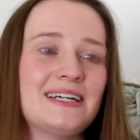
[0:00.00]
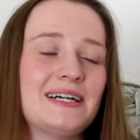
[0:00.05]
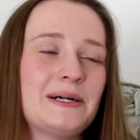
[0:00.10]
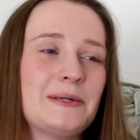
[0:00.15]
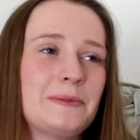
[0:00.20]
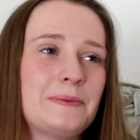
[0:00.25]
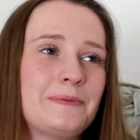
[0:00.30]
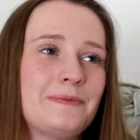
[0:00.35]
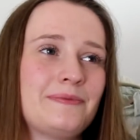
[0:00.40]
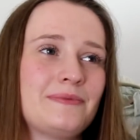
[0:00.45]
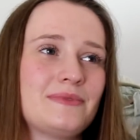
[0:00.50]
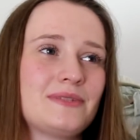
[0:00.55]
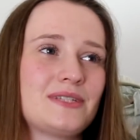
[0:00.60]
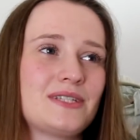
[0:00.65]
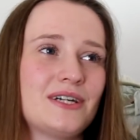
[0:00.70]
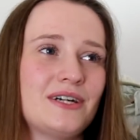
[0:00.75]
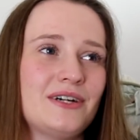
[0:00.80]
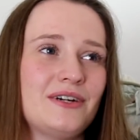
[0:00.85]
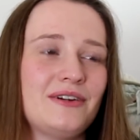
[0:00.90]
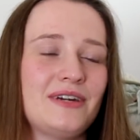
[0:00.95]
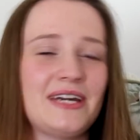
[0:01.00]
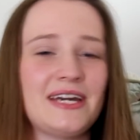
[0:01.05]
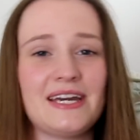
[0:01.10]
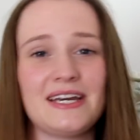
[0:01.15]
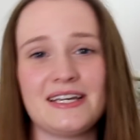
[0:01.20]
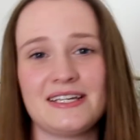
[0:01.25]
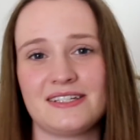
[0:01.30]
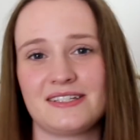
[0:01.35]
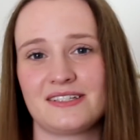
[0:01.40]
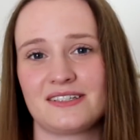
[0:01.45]
Um, so it
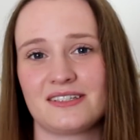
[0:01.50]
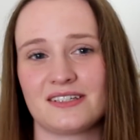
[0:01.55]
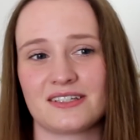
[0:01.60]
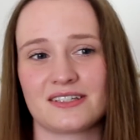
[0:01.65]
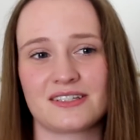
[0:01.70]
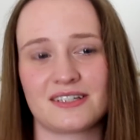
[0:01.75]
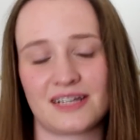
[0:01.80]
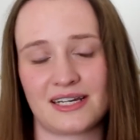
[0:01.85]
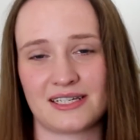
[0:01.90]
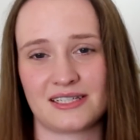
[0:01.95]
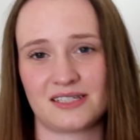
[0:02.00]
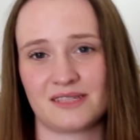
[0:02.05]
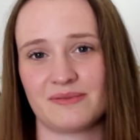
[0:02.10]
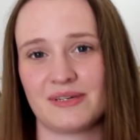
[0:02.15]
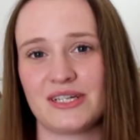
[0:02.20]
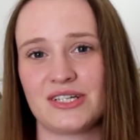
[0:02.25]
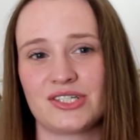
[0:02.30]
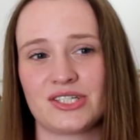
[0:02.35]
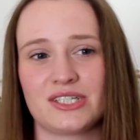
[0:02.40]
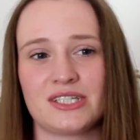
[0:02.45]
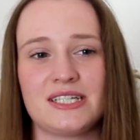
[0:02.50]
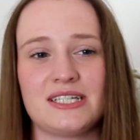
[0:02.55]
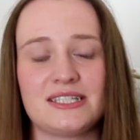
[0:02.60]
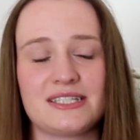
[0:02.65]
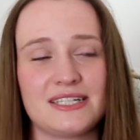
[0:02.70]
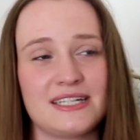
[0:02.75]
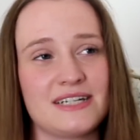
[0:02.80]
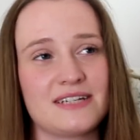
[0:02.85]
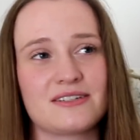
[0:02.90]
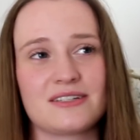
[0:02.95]
is just an estimation.
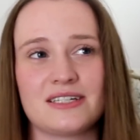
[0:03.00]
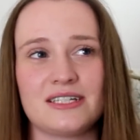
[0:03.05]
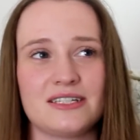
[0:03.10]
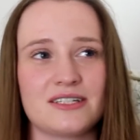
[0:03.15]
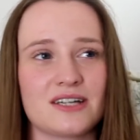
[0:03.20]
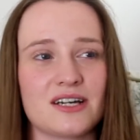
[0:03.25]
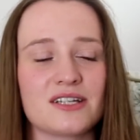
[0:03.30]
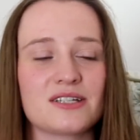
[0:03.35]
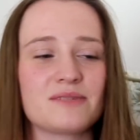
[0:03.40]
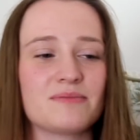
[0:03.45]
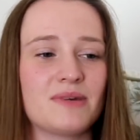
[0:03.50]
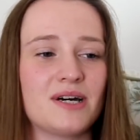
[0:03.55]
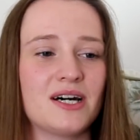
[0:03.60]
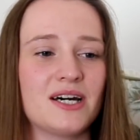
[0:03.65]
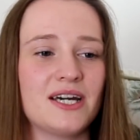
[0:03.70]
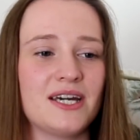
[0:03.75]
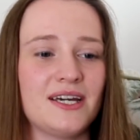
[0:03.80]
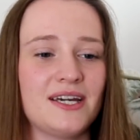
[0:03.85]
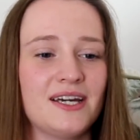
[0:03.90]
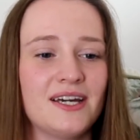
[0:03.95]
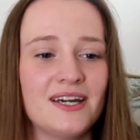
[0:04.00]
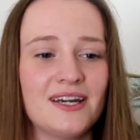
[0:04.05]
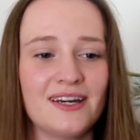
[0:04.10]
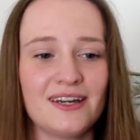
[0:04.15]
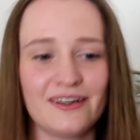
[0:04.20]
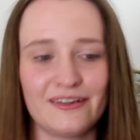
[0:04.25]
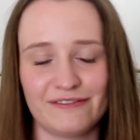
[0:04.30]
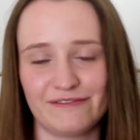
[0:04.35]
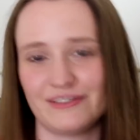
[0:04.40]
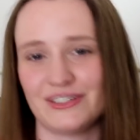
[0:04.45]
It's literally just my
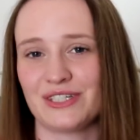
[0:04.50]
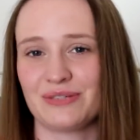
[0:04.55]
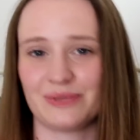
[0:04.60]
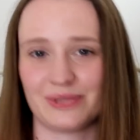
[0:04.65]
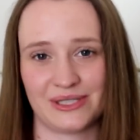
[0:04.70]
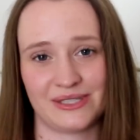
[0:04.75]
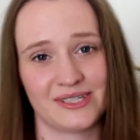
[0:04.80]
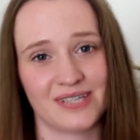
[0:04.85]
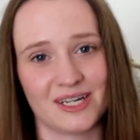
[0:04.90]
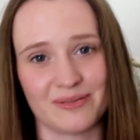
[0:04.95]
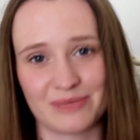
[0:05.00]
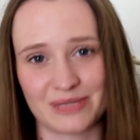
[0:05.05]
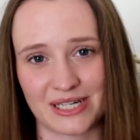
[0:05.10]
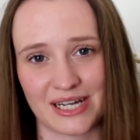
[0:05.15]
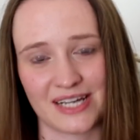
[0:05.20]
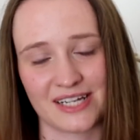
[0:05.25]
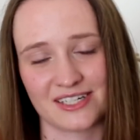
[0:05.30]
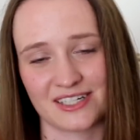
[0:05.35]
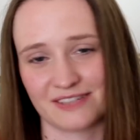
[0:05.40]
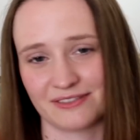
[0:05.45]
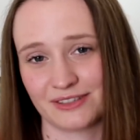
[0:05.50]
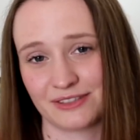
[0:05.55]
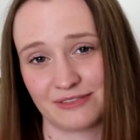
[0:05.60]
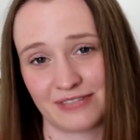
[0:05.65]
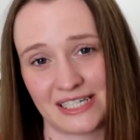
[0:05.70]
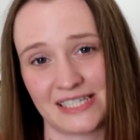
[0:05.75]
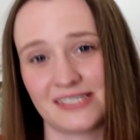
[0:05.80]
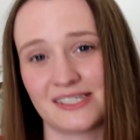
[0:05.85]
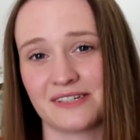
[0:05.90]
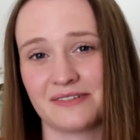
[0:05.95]
visual interpretation of what
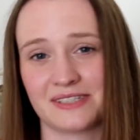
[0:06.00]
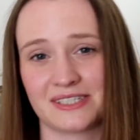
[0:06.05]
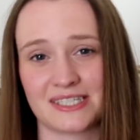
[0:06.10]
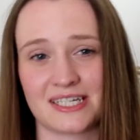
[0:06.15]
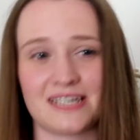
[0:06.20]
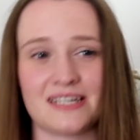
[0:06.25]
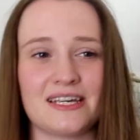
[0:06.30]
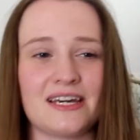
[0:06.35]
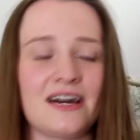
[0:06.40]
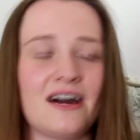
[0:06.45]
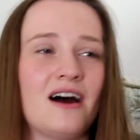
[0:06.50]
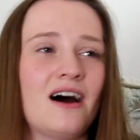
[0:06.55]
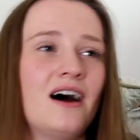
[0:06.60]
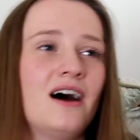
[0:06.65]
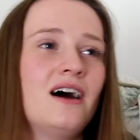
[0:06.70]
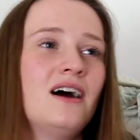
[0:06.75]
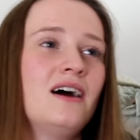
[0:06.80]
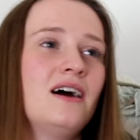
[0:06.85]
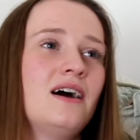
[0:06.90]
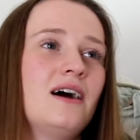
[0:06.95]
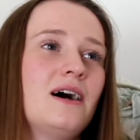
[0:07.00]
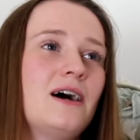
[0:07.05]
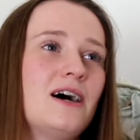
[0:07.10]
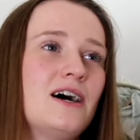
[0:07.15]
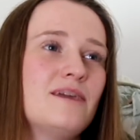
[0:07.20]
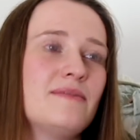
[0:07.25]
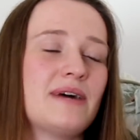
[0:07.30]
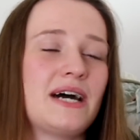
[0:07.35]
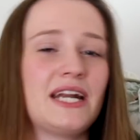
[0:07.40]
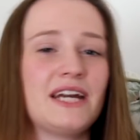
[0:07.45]
race I would say they are
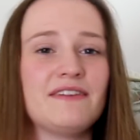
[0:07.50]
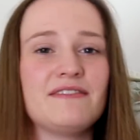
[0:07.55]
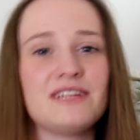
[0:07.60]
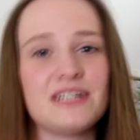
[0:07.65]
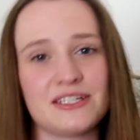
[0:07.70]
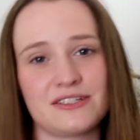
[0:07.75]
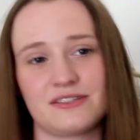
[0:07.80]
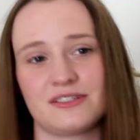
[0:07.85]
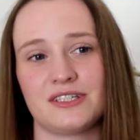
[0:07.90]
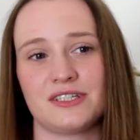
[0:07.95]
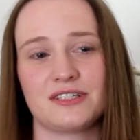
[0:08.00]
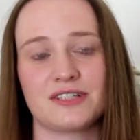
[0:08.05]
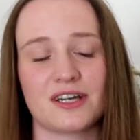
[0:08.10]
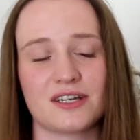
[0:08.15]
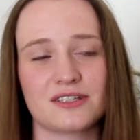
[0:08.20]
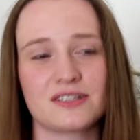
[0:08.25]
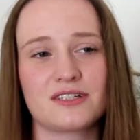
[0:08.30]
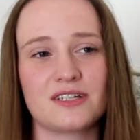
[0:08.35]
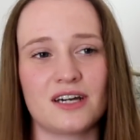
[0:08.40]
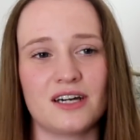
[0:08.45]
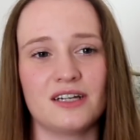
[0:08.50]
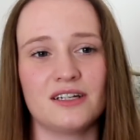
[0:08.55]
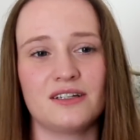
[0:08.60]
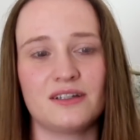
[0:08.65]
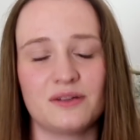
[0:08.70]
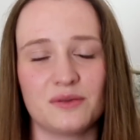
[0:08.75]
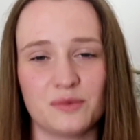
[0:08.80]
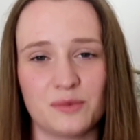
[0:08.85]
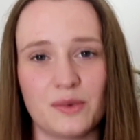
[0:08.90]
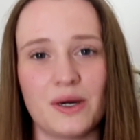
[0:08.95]
um, and I've literally just
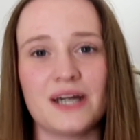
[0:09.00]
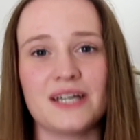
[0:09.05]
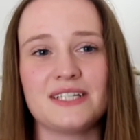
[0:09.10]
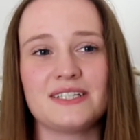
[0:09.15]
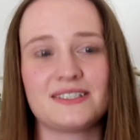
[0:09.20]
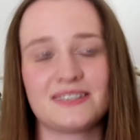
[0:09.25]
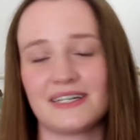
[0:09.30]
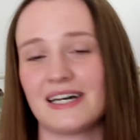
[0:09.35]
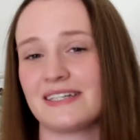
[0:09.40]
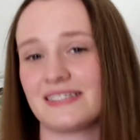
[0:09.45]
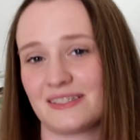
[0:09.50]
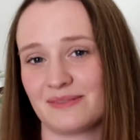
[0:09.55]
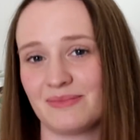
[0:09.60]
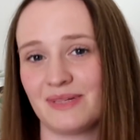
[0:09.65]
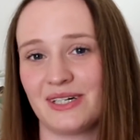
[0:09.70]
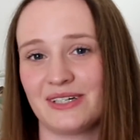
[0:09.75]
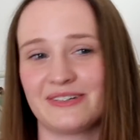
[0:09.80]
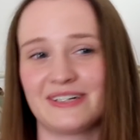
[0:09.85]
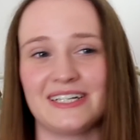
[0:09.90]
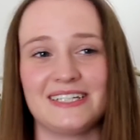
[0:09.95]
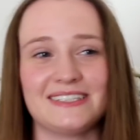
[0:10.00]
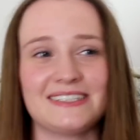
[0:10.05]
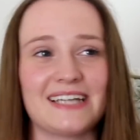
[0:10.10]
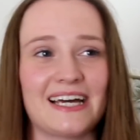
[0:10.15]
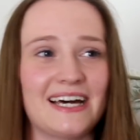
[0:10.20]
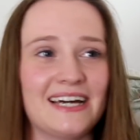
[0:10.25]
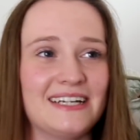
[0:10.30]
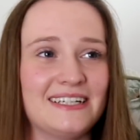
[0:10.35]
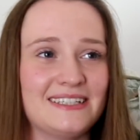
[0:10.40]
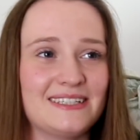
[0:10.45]
done white as in my race
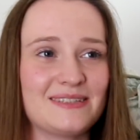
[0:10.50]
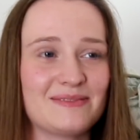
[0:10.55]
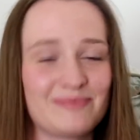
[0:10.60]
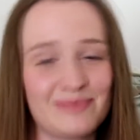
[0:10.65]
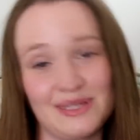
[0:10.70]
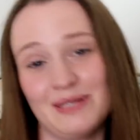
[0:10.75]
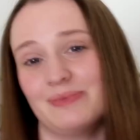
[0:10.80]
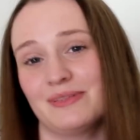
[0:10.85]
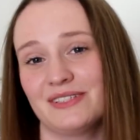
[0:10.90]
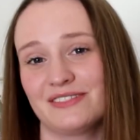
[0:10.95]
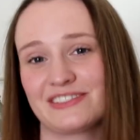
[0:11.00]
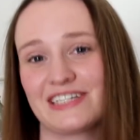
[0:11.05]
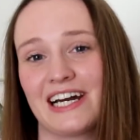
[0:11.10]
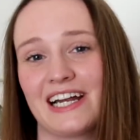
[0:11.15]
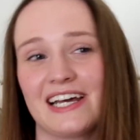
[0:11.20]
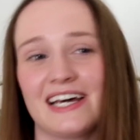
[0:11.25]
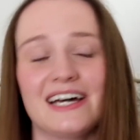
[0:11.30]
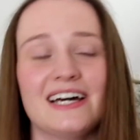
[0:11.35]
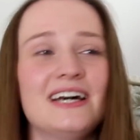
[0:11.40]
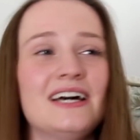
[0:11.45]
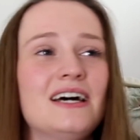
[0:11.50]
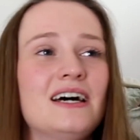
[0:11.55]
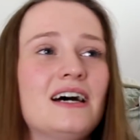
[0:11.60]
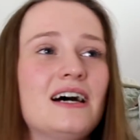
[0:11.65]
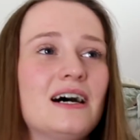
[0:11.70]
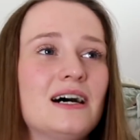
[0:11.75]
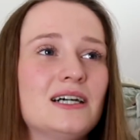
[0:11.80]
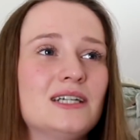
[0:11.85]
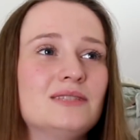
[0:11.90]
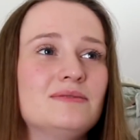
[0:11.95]
and people of colour
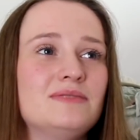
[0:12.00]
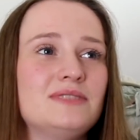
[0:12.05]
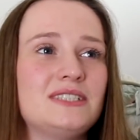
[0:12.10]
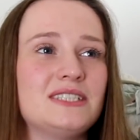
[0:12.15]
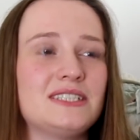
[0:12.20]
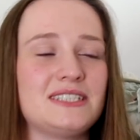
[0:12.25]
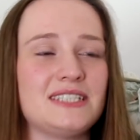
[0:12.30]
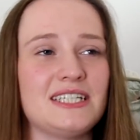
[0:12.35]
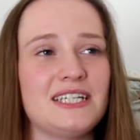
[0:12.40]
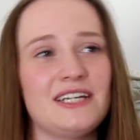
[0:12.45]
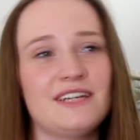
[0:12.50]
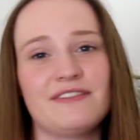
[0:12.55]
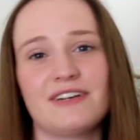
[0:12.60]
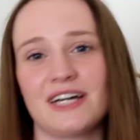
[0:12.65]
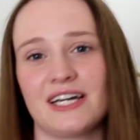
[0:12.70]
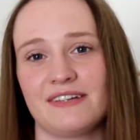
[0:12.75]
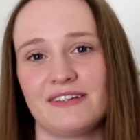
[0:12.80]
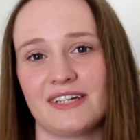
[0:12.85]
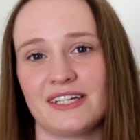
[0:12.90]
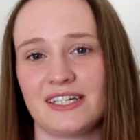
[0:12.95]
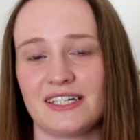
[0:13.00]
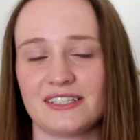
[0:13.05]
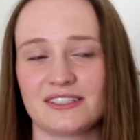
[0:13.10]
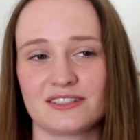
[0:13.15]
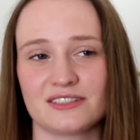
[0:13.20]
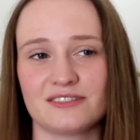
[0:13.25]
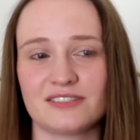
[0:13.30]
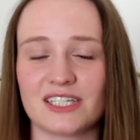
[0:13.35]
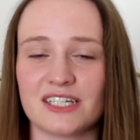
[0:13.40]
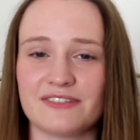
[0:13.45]
um, to see if I am getting a
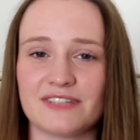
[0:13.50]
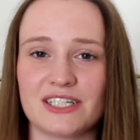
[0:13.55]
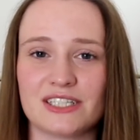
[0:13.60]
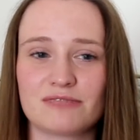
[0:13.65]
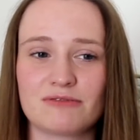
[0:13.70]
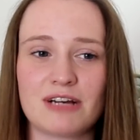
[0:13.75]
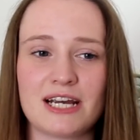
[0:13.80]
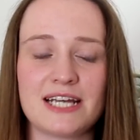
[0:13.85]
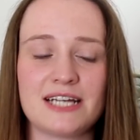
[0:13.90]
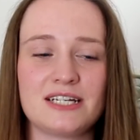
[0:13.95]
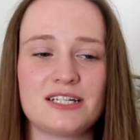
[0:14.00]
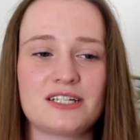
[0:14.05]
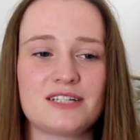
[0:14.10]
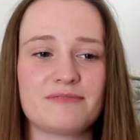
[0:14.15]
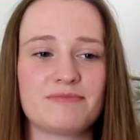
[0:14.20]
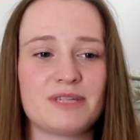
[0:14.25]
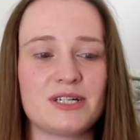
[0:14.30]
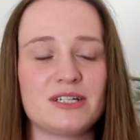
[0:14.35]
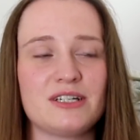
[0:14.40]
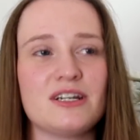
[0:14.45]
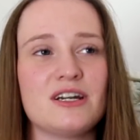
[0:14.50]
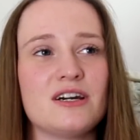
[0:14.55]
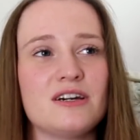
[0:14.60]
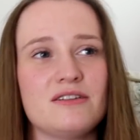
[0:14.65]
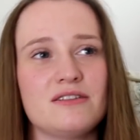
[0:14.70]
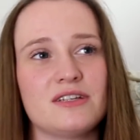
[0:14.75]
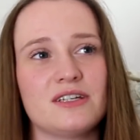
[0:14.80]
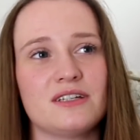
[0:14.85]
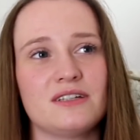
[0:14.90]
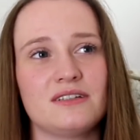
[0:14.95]
sort of diverse range but
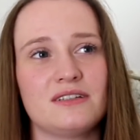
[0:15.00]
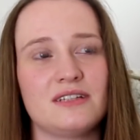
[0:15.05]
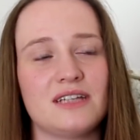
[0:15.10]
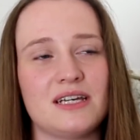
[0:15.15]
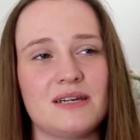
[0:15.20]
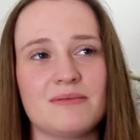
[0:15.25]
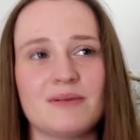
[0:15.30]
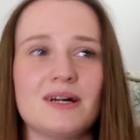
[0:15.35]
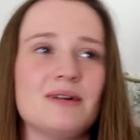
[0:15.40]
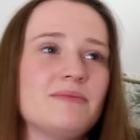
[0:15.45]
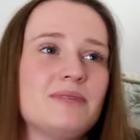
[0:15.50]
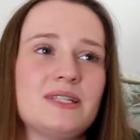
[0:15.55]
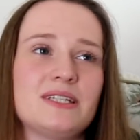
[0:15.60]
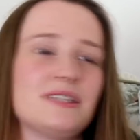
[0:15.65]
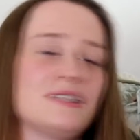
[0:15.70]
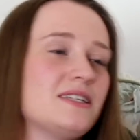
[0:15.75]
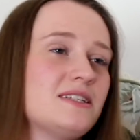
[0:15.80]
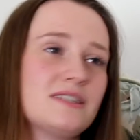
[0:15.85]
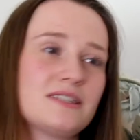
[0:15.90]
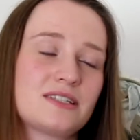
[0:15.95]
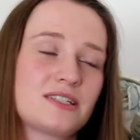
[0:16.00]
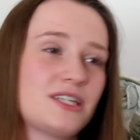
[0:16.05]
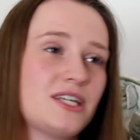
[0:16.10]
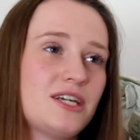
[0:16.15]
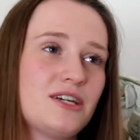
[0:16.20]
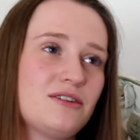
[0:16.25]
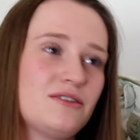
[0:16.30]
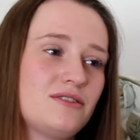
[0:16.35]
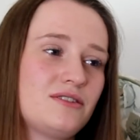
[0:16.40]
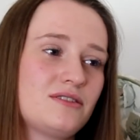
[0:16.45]
know that it might be that these are
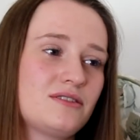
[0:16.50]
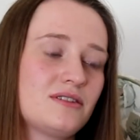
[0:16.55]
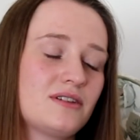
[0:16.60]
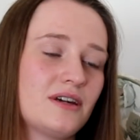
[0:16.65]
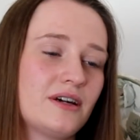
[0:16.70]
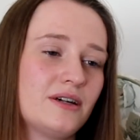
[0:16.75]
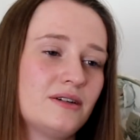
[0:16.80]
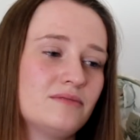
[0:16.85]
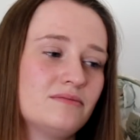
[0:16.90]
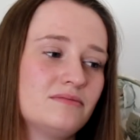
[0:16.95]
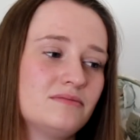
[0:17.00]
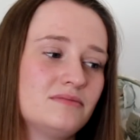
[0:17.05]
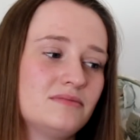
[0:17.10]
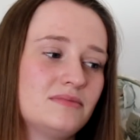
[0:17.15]
skewed um,